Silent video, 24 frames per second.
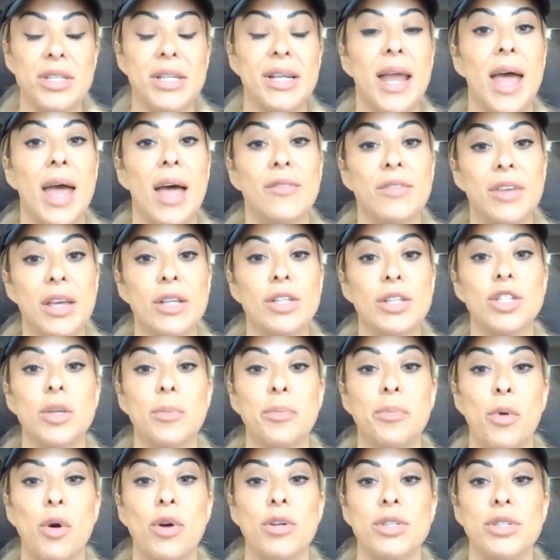and having a
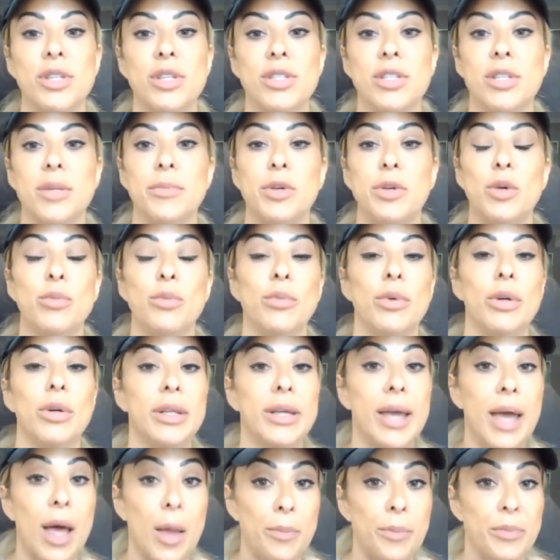support system can
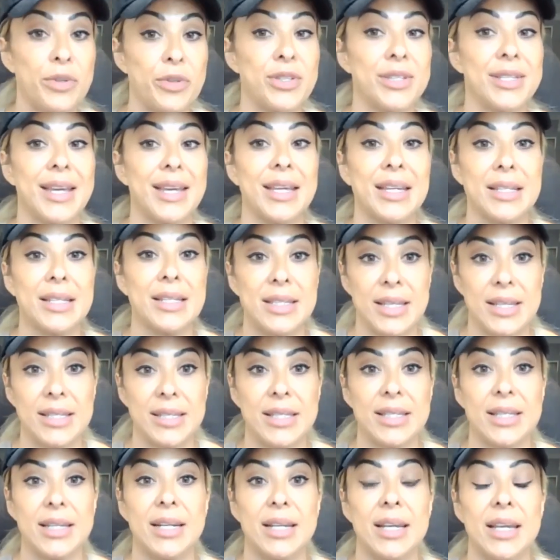really help you stay
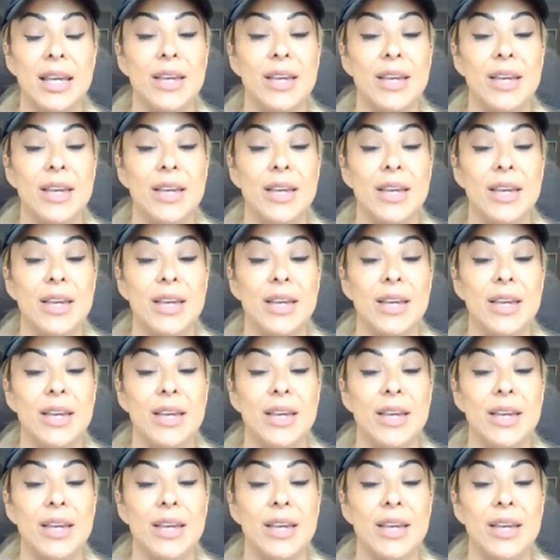consistent